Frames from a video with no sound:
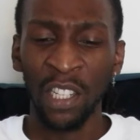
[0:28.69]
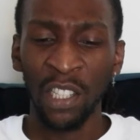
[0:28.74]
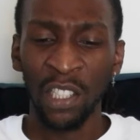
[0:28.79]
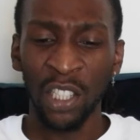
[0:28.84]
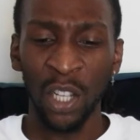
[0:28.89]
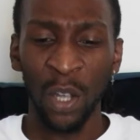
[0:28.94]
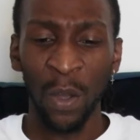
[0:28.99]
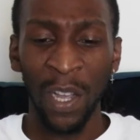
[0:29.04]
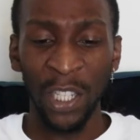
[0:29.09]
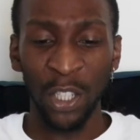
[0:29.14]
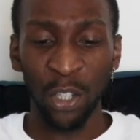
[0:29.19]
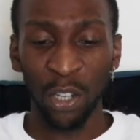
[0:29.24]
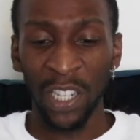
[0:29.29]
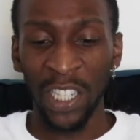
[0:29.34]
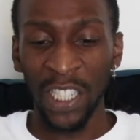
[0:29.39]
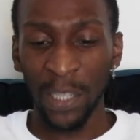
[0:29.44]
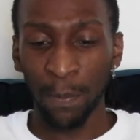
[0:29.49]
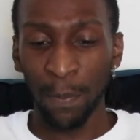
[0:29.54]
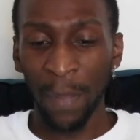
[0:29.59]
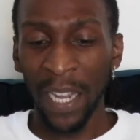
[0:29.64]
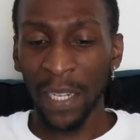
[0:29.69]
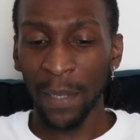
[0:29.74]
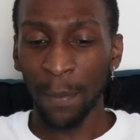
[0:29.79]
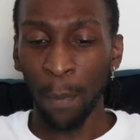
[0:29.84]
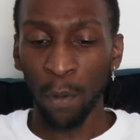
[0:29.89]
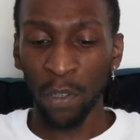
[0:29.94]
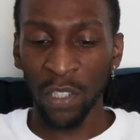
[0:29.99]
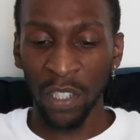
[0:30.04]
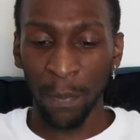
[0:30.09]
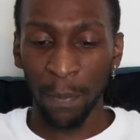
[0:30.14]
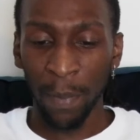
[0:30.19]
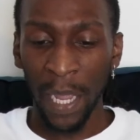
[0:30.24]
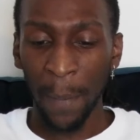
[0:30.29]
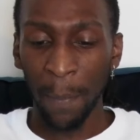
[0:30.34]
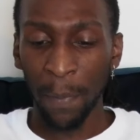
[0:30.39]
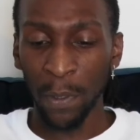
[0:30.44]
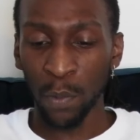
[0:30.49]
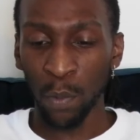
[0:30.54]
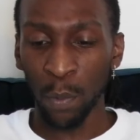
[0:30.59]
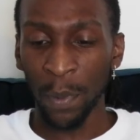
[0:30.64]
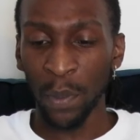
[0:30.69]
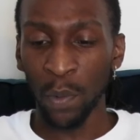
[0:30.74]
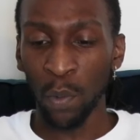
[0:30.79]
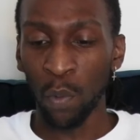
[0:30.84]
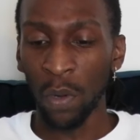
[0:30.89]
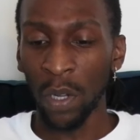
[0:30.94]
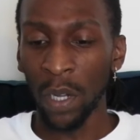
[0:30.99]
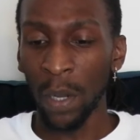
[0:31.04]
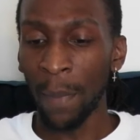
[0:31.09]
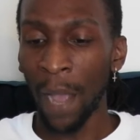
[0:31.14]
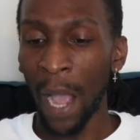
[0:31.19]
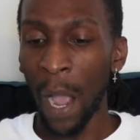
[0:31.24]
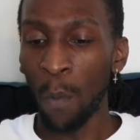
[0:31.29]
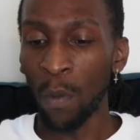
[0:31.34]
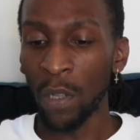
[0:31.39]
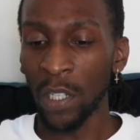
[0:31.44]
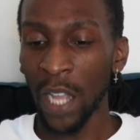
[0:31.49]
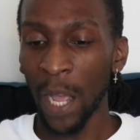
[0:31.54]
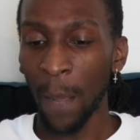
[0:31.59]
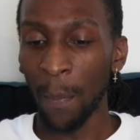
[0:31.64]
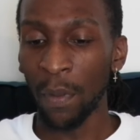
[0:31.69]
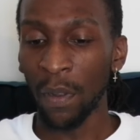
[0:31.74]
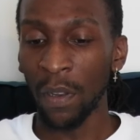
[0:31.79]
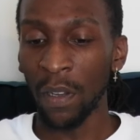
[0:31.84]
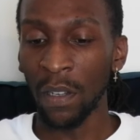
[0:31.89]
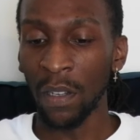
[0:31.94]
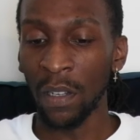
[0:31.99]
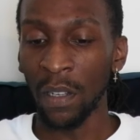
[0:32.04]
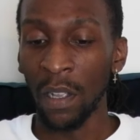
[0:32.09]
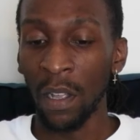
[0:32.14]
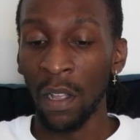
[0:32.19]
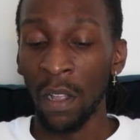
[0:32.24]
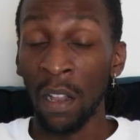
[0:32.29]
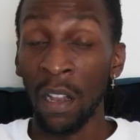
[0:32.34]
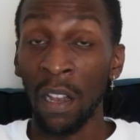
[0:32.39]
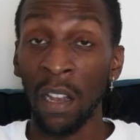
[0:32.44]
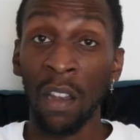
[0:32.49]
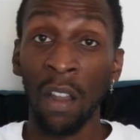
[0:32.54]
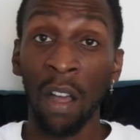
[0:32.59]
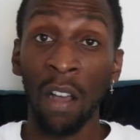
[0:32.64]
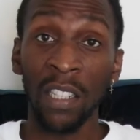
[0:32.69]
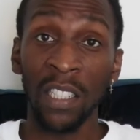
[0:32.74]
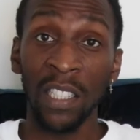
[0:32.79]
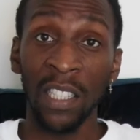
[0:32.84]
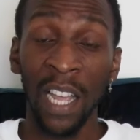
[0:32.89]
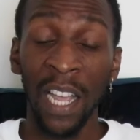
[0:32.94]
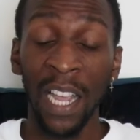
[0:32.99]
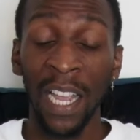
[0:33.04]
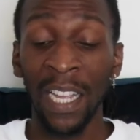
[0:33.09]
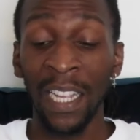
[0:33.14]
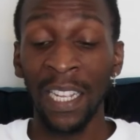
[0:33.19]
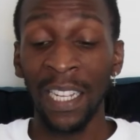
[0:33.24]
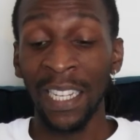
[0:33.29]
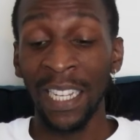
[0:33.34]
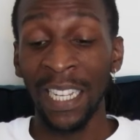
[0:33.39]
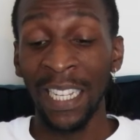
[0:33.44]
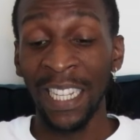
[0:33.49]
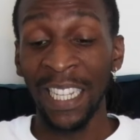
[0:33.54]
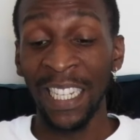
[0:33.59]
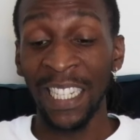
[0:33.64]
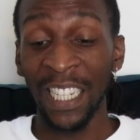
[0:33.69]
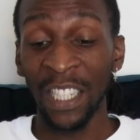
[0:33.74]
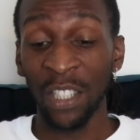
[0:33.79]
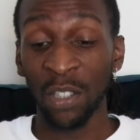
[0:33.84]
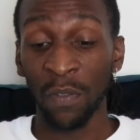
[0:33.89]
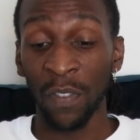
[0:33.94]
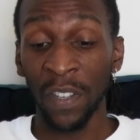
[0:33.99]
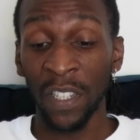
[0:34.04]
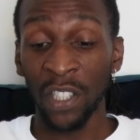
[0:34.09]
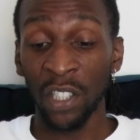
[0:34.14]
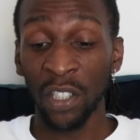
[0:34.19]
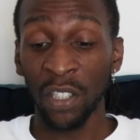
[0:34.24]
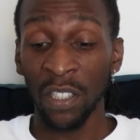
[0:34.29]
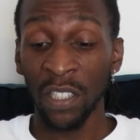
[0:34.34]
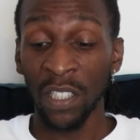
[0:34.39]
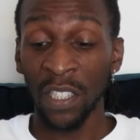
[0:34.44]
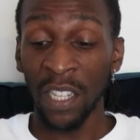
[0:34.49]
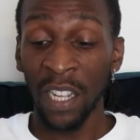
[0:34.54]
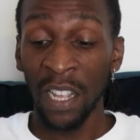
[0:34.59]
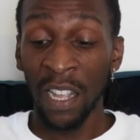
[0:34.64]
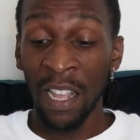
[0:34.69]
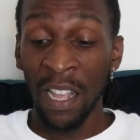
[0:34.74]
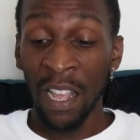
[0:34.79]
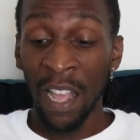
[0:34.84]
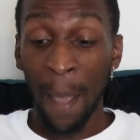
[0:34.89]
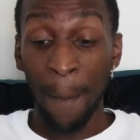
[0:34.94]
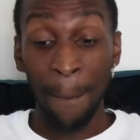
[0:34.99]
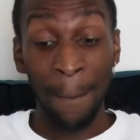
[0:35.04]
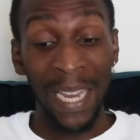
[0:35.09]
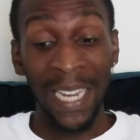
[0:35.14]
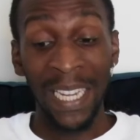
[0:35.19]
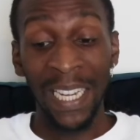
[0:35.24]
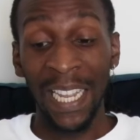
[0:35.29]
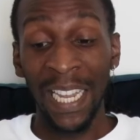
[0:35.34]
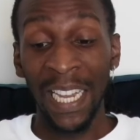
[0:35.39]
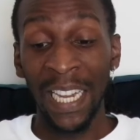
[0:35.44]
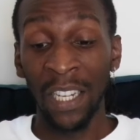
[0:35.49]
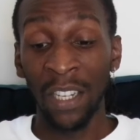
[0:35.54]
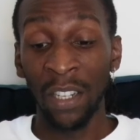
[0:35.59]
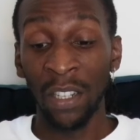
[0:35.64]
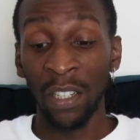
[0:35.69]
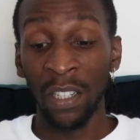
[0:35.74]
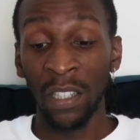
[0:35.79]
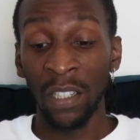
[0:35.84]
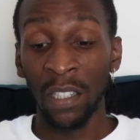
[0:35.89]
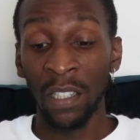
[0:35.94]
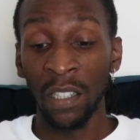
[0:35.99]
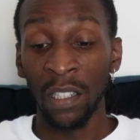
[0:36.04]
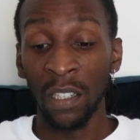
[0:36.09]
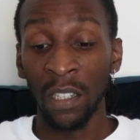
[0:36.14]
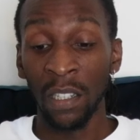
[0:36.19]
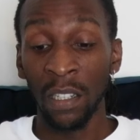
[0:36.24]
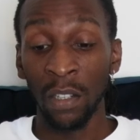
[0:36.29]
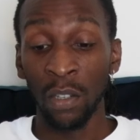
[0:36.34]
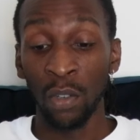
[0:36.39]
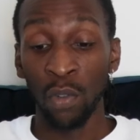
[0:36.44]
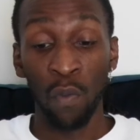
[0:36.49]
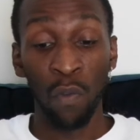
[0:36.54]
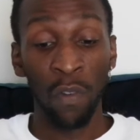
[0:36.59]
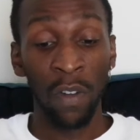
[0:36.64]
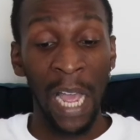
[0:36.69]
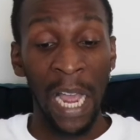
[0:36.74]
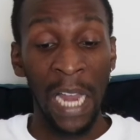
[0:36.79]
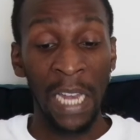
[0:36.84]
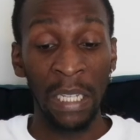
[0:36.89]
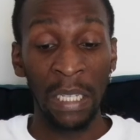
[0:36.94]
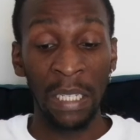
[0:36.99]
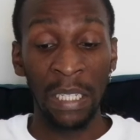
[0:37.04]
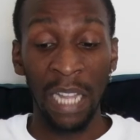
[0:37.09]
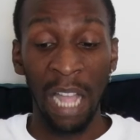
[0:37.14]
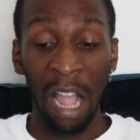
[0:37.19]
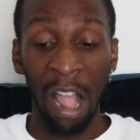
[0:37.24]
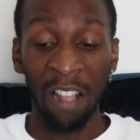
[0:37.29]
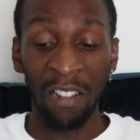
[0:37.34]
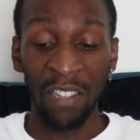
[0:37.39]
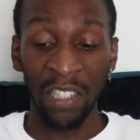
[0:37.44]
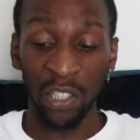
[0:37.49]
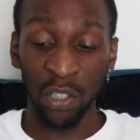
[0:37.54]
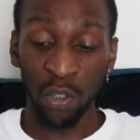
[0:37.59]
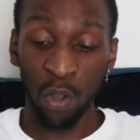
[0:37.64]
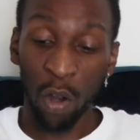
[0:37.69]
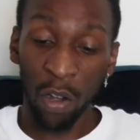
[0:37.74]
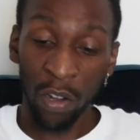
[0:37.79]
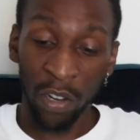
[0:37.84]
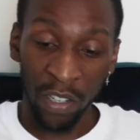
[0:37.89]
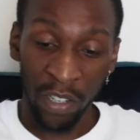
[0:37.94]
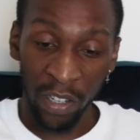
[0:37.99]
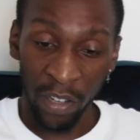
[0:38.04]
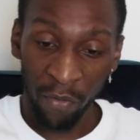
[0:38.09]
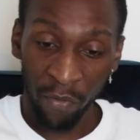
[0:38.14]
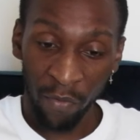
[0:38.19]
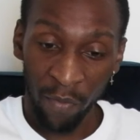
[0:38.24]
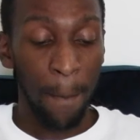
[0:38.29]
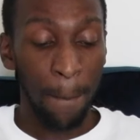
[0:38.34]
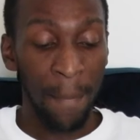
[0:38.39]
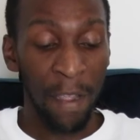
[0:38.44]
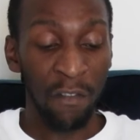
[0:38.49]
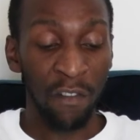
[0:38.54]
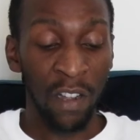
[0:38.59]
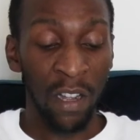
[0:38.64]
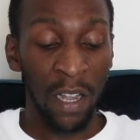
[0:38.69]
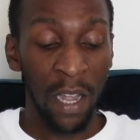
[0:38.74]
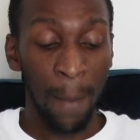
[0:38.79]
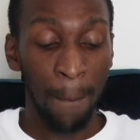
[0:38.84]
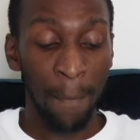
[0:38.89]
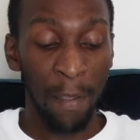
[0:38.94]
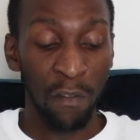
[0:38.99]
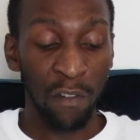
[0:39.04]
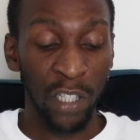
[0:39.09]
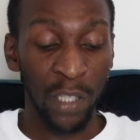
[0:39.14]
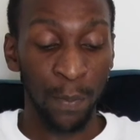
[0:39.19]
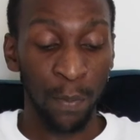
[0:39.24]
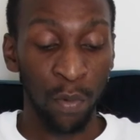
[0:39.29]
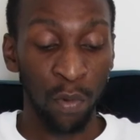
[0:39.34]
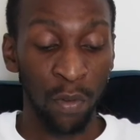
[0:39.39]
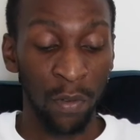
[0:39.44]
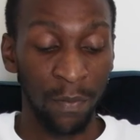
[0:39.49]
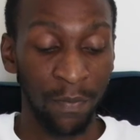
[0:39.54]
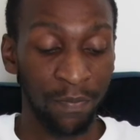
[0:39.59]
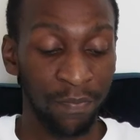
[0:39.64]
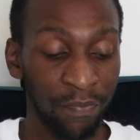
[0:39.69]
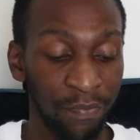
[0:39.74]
So as you can expect, most of the papers will be talking about what's happened last night in the international fixtures, and mainly England, Northern Ireland and Scotland. Mirror and Mirror Sport.